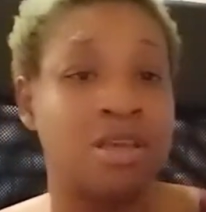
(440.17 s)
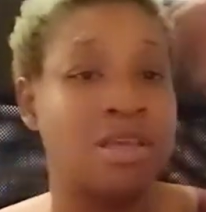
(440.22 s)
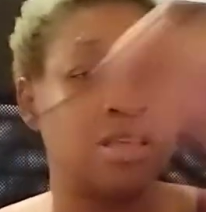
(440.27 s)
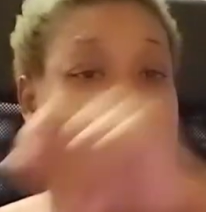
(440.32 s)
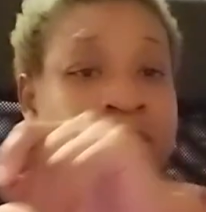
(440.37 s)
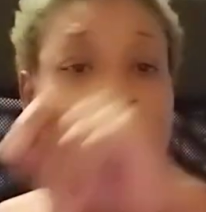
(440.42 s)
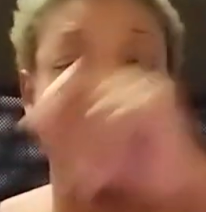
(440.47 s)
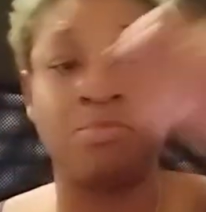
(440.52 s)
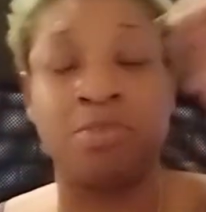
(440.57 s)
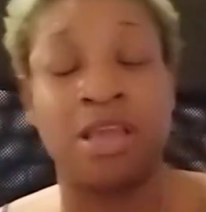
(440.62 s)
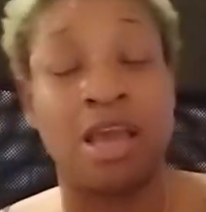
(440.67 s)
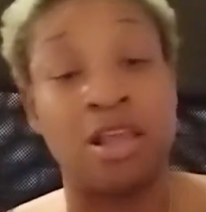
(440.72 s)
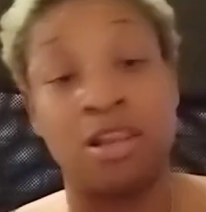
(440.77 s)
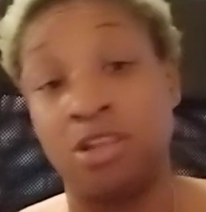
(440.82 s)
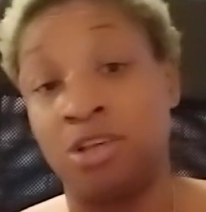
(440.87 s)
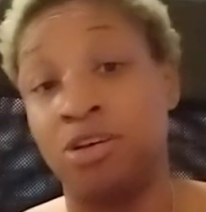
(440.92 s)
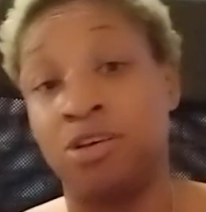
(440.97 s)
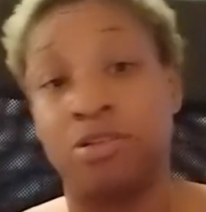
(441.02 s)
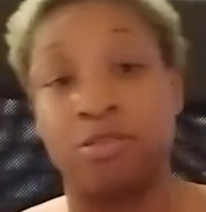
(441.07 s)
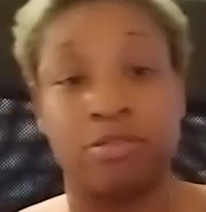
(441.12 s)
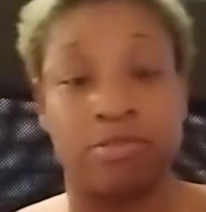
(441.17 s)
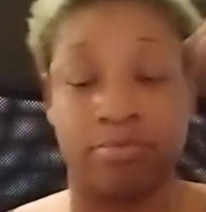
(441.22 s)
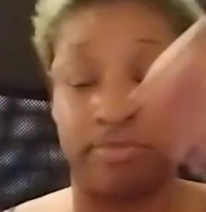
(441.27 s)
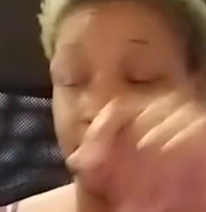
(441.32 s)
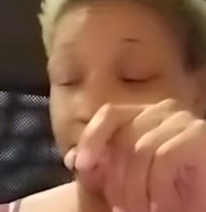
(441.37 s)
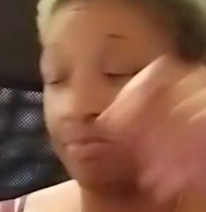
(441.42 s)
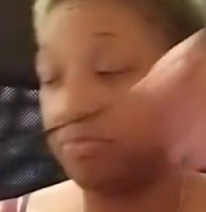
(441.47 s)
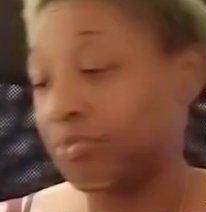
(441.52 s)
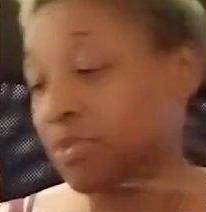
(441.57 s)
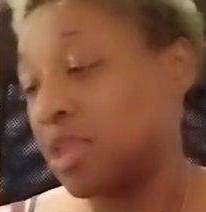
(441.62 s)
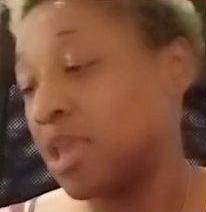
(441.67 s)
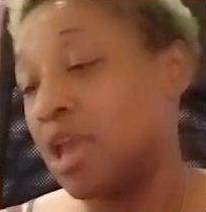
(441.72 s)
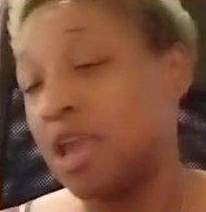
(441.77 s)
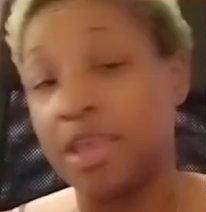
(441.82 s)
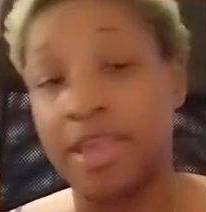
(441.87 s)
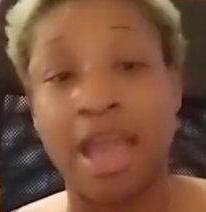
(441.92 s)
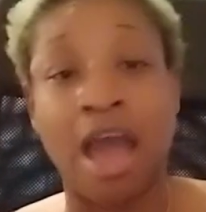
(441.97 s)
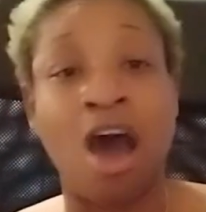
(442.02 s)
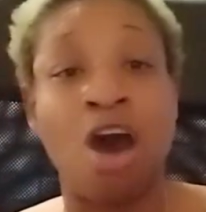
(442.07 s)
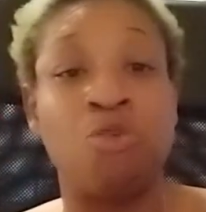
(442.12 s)
Some, yeah, look,
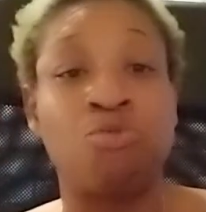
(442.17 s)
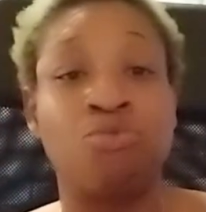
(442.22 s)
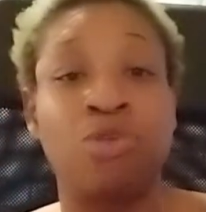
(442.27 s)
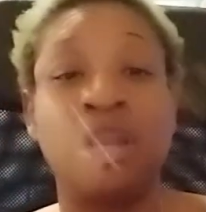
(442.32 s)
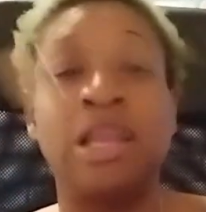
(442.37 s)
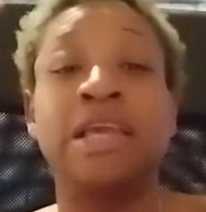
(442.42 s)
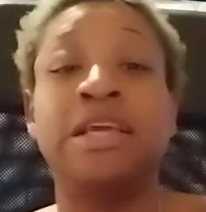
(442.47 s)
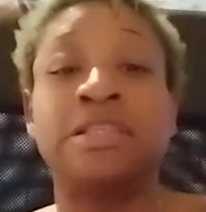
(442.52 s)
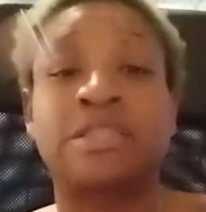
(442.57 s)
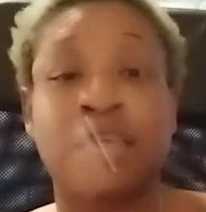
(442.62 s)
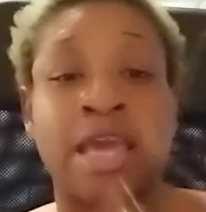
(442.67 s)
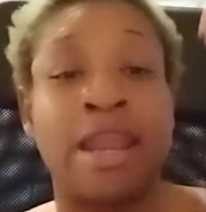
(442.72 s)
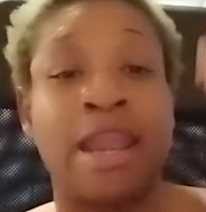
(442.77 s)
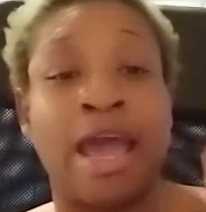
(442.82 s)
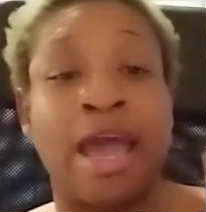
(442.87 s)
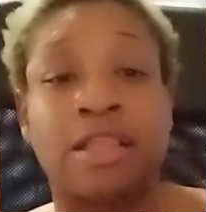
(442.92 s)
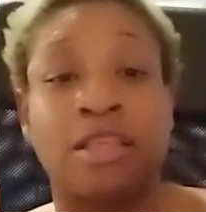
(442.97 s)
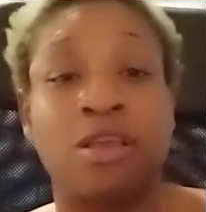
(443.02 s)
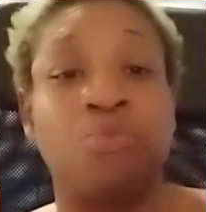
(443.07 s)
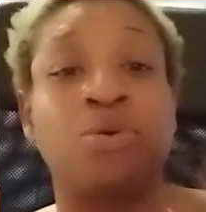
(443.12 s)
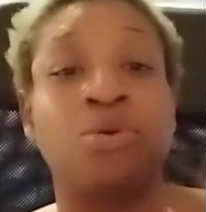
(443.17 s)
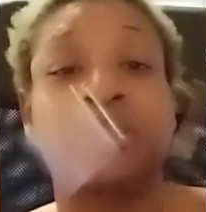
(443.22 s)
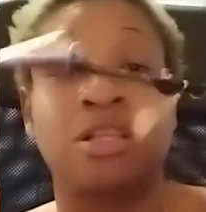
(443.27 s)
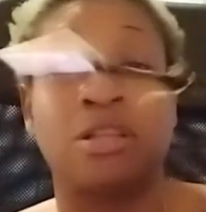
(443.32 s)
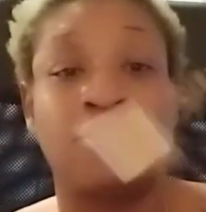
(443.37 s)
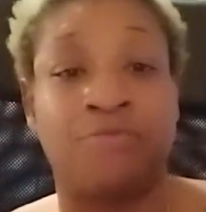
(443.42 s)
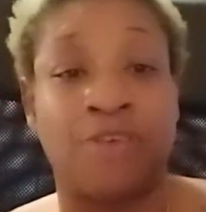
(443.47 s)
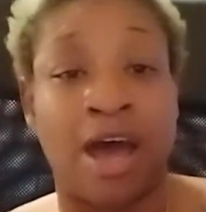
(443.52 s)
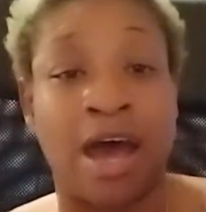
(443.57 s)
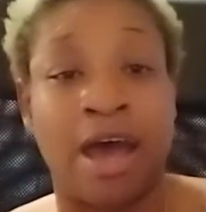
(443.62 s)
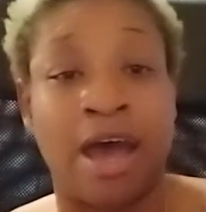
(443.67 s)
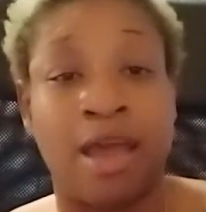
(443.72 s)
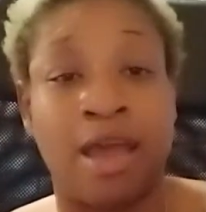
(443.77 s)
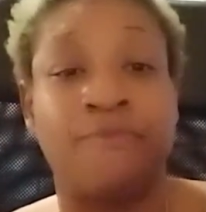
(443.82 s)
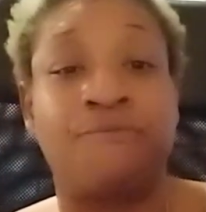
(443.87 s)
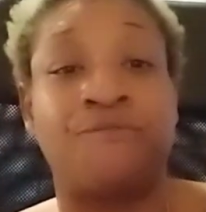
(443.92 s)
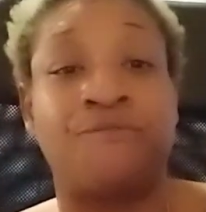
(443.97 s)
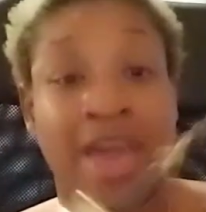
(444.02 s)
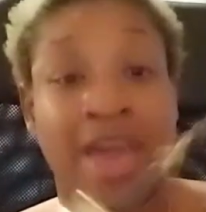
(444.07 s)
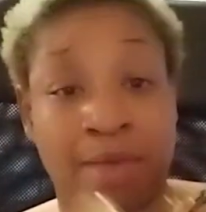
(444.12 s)
y'all really is connected with the
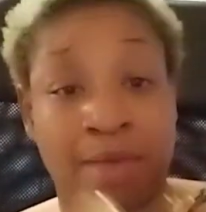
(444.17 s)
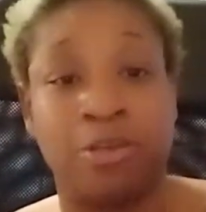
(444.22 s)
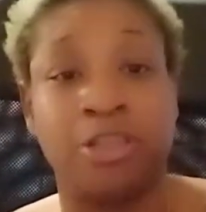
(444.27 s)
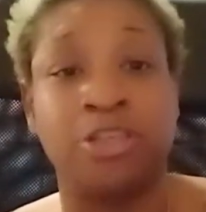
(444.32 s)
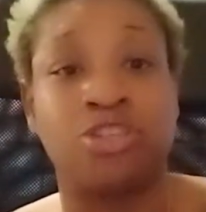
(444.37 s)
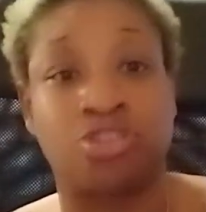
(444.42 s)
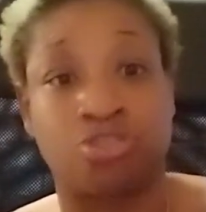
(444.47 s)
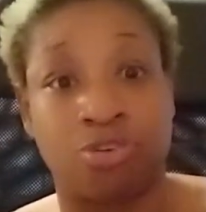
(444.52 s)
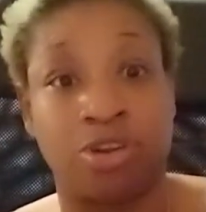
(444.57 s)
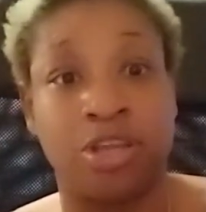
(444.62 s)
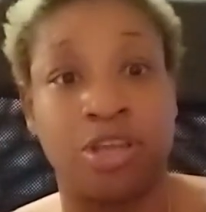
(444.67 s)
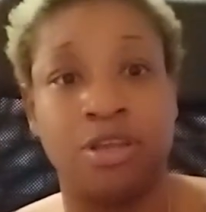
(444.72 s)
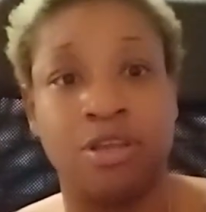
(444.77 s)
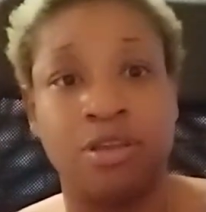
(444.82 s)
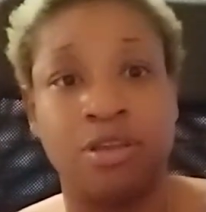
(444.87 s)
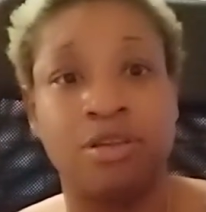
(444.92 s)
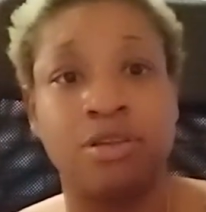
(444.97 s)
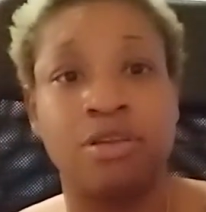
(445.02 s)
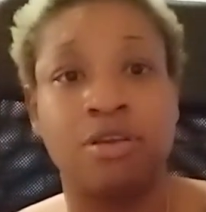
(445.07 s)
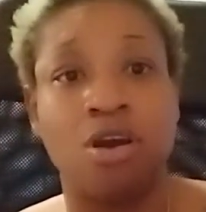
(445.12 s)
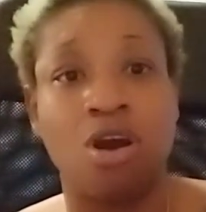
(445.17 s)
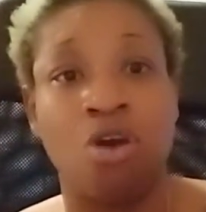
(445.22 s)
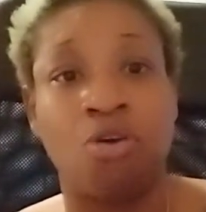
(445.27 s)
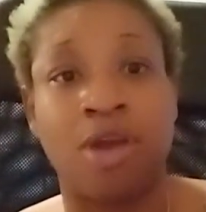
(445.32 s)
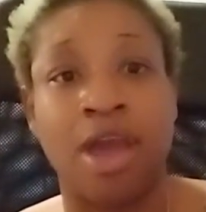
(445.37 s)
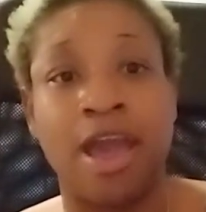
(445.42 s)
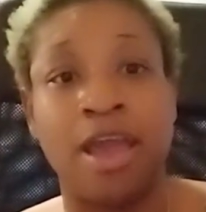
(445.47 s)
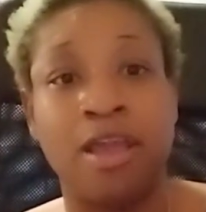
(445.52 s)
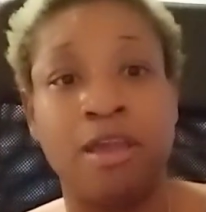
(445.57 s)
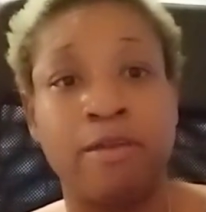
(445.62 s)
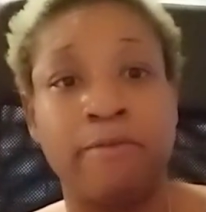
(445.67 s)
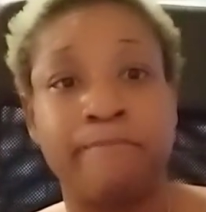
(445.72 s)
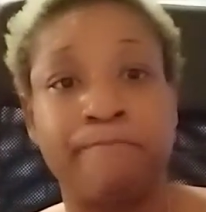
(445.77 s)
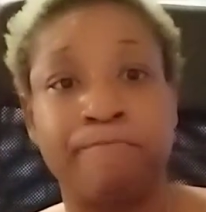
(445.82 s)
divine family tree. Okay?